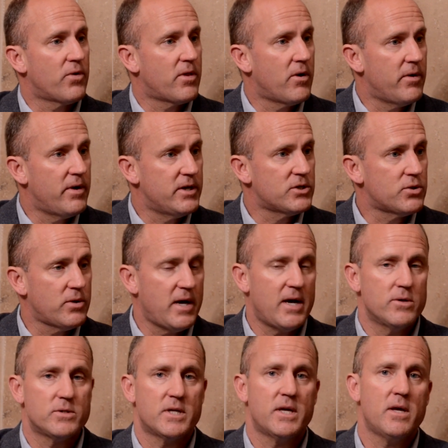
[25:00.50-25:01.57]
for their initial
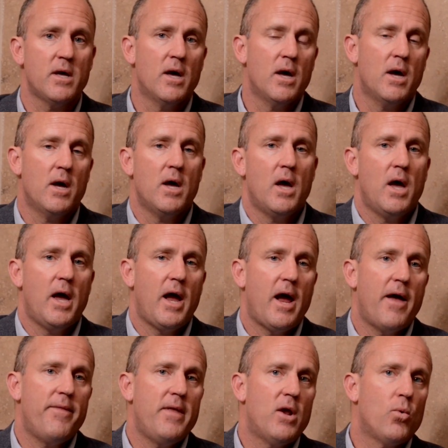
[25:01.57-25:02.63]
housing.
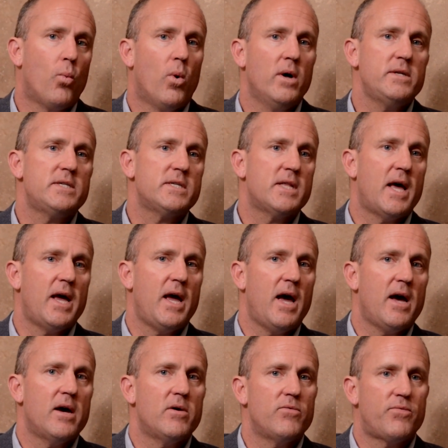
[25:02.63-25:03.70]
And then once they
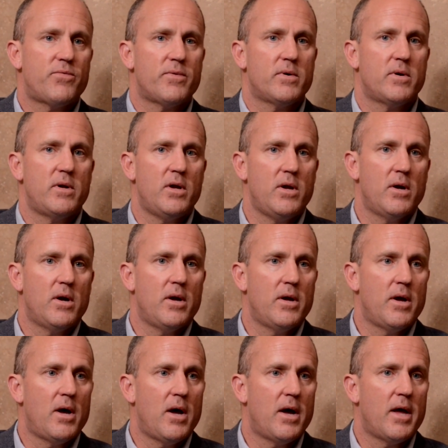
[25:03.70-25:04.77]
have
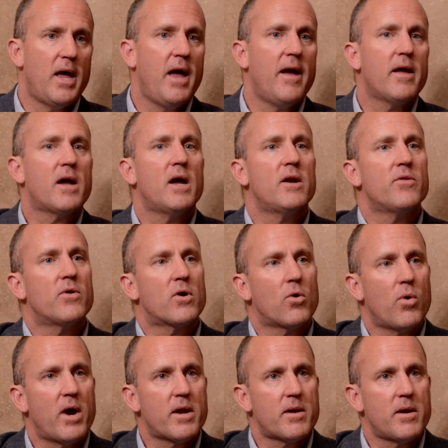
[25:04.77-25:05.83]
hit kind of the
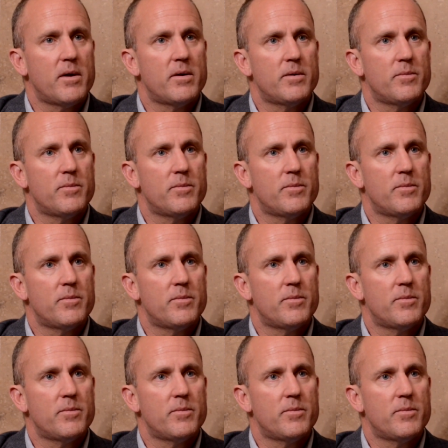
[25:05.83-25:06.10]
correct